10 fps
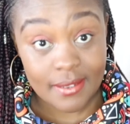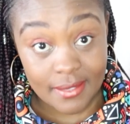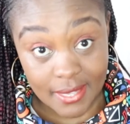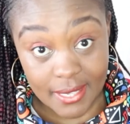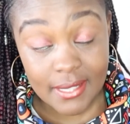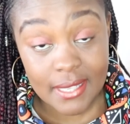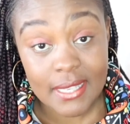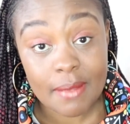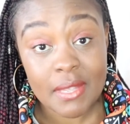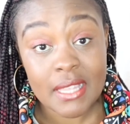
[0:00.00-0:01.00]
this is
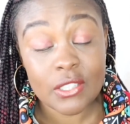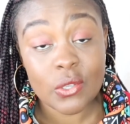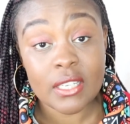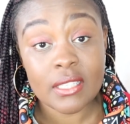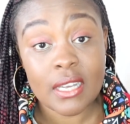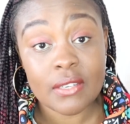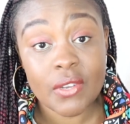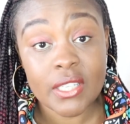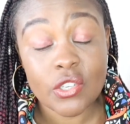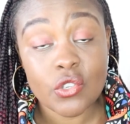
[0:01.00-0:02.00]
something that you can take
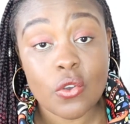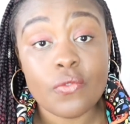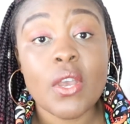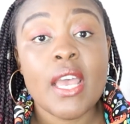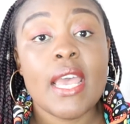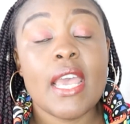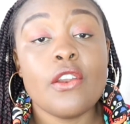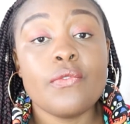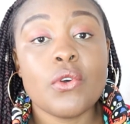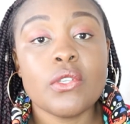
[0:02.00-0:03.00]
advantage of. And
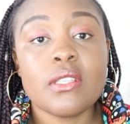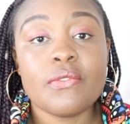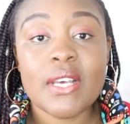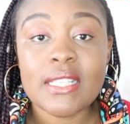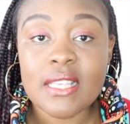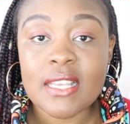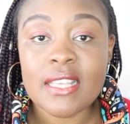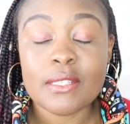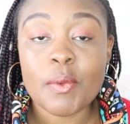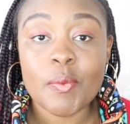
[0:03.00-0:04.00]
of course, the first thing
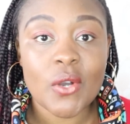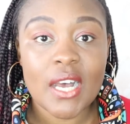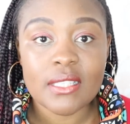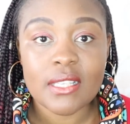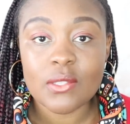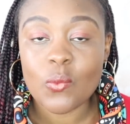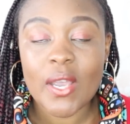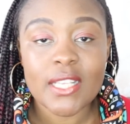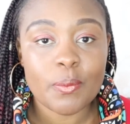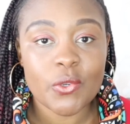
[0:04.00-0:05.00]
that people ask is, where
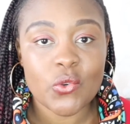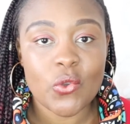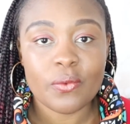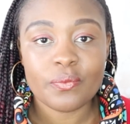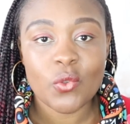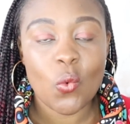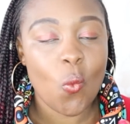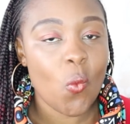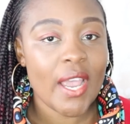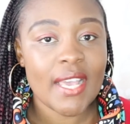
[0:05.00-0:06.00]
is Portugal?
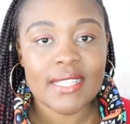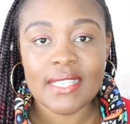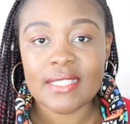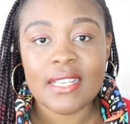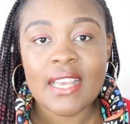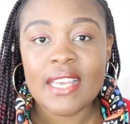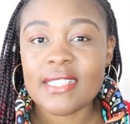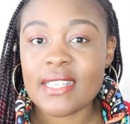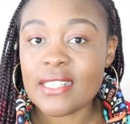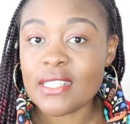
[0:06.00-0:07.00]
Where is it? Is
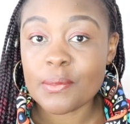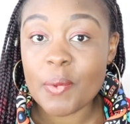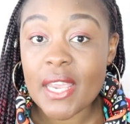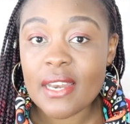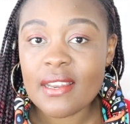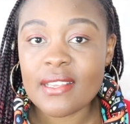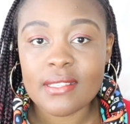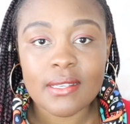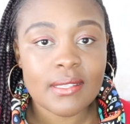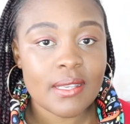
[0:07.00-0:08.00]
it in Spain? Is
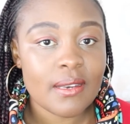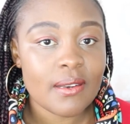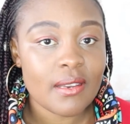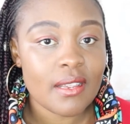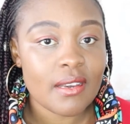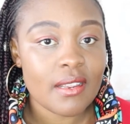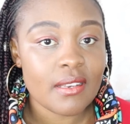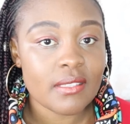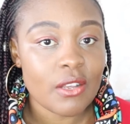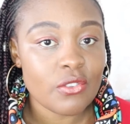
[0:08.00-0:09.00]
it in
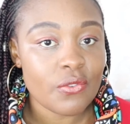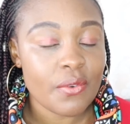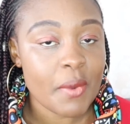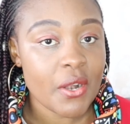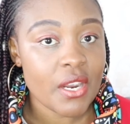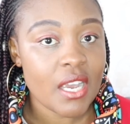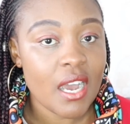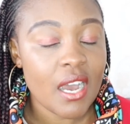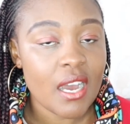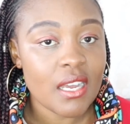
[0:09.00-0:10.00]
South of
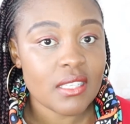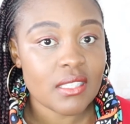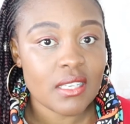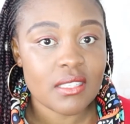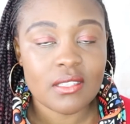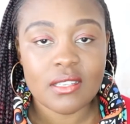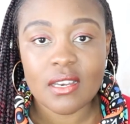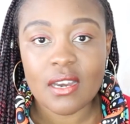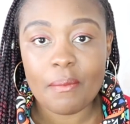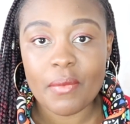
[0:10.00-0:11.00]
America? Is it
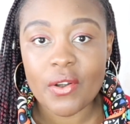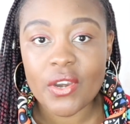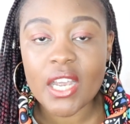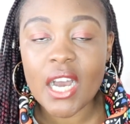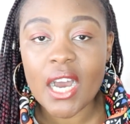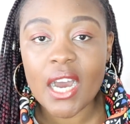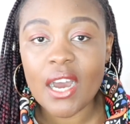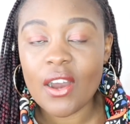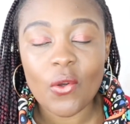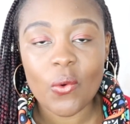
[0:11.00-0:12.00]
in
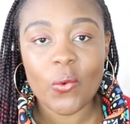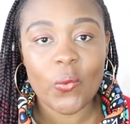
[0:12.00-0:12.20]
America? Or